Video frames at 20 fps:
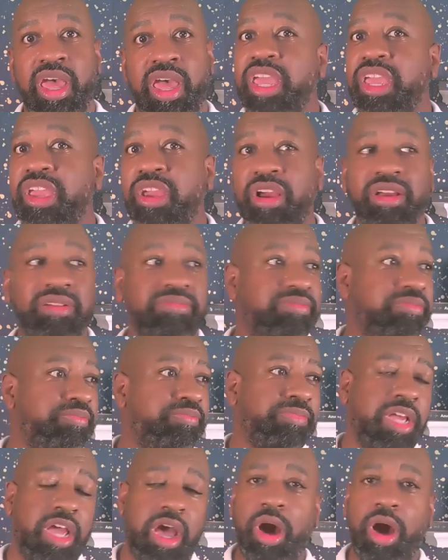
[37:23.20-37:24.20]
Your
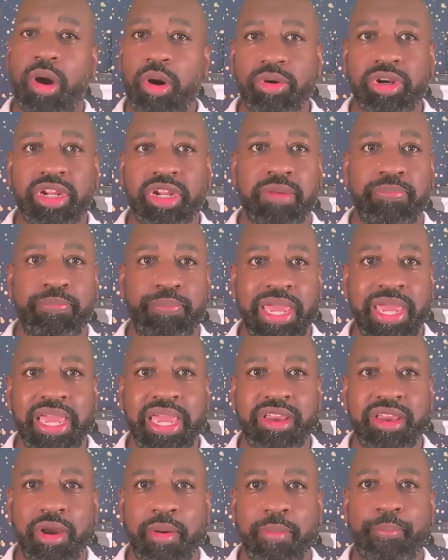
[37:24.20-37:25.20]
code could be
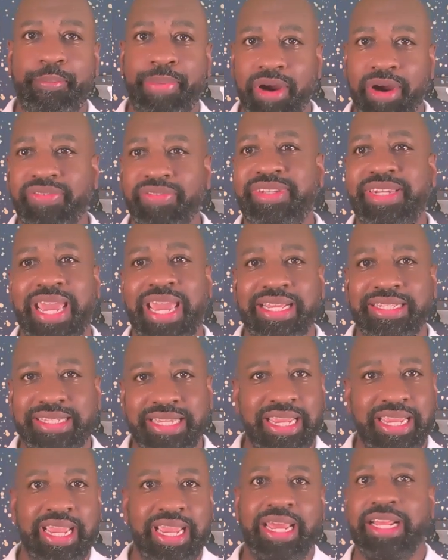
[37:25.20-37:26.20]
your birth date to
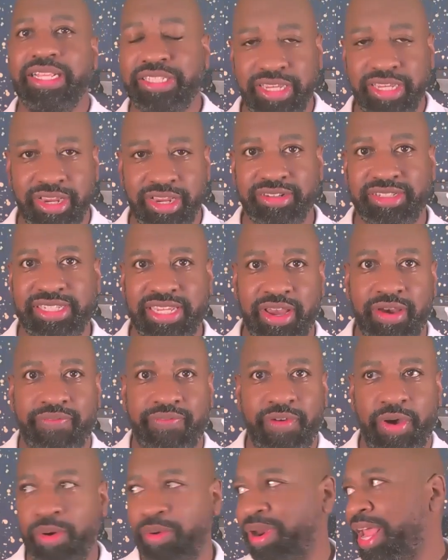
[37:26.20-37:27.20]
get into your cell
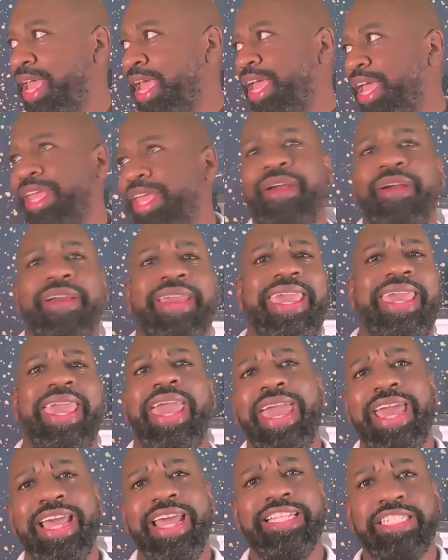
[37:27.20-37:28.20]
phone, your
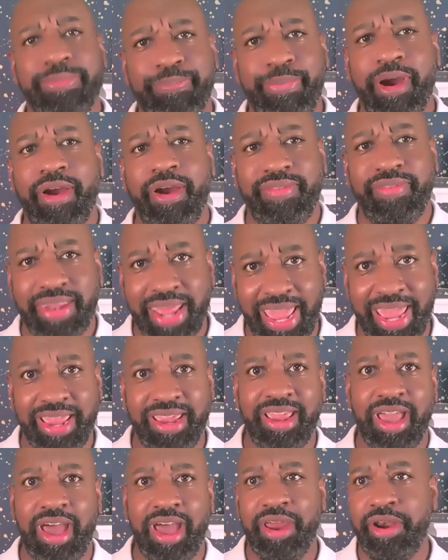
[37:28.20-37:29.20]
kid's birthday.
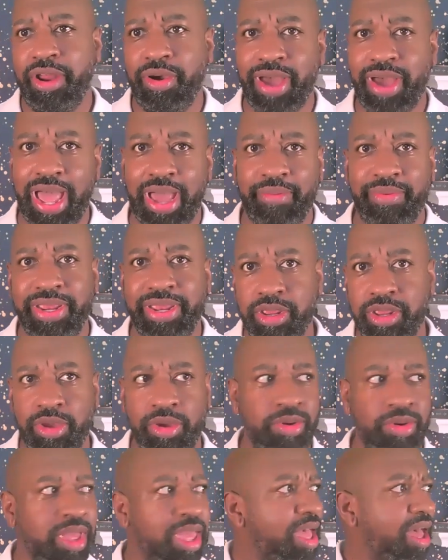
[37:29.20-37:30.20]
Y'all know how we
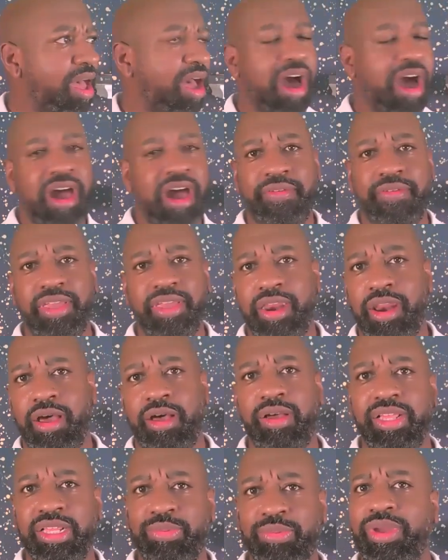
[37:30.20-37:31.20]
do. You
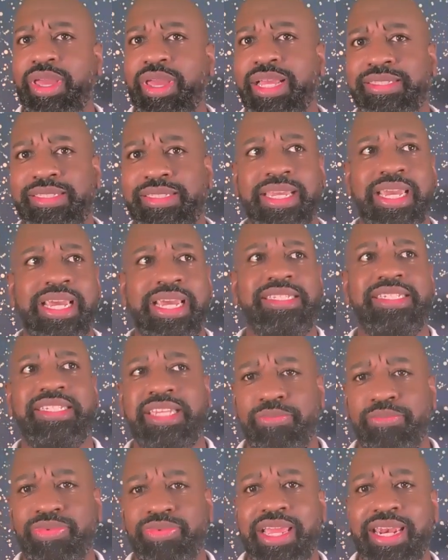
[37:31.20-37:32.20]
know, it's
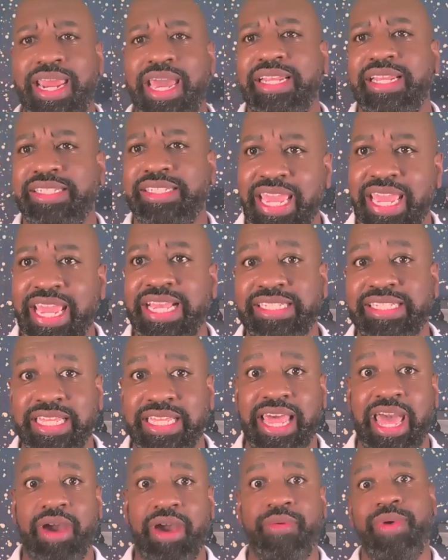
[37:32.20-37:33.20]
something that is easy
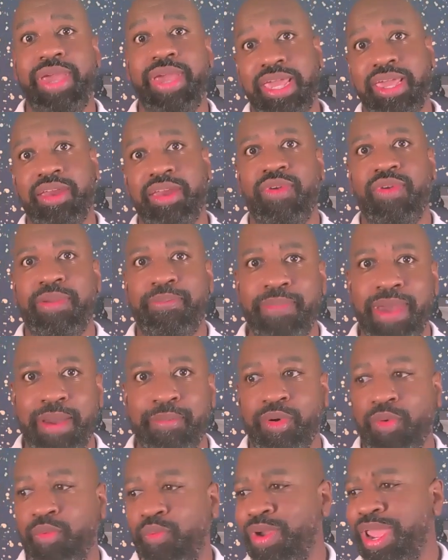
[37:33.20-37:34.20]
that we can
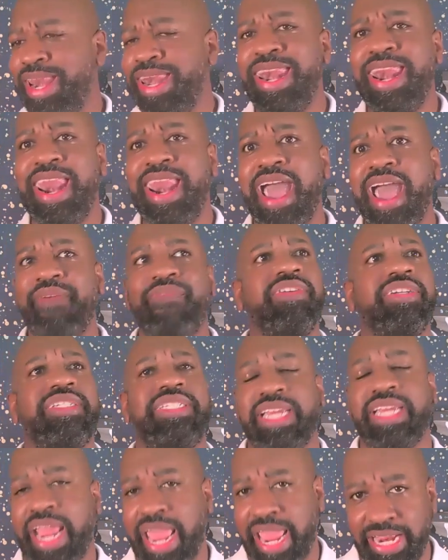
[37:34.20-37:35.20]
remember. We never
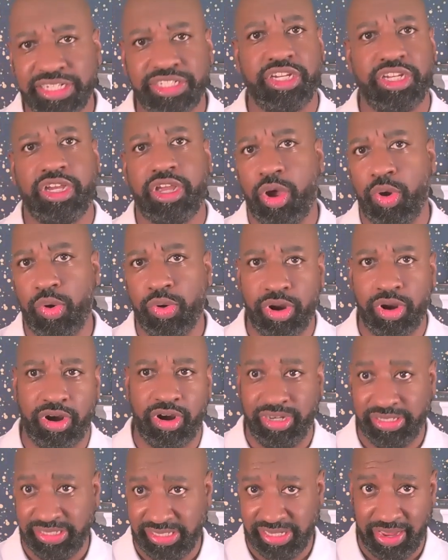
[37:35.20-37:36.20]
change the code on
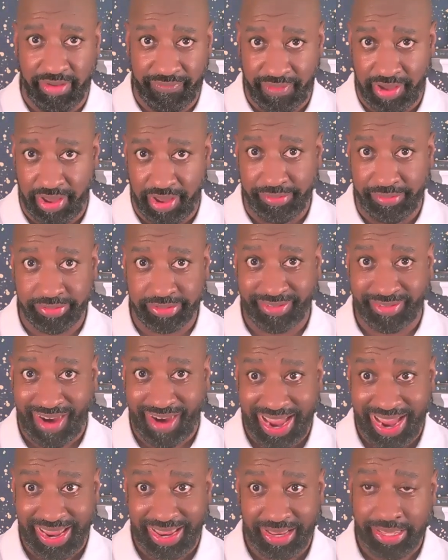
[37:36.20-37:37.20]
our cell phones,
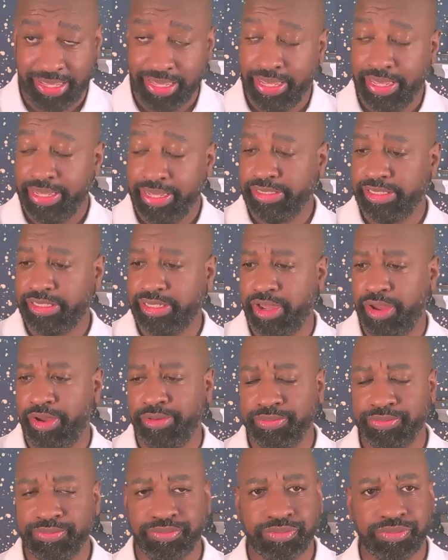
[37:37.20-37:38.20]
right?
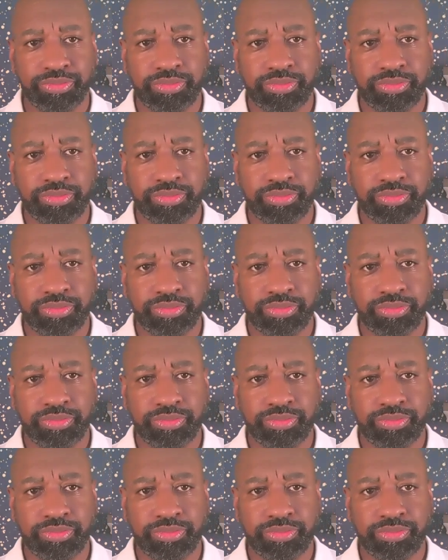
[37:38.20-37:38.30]
So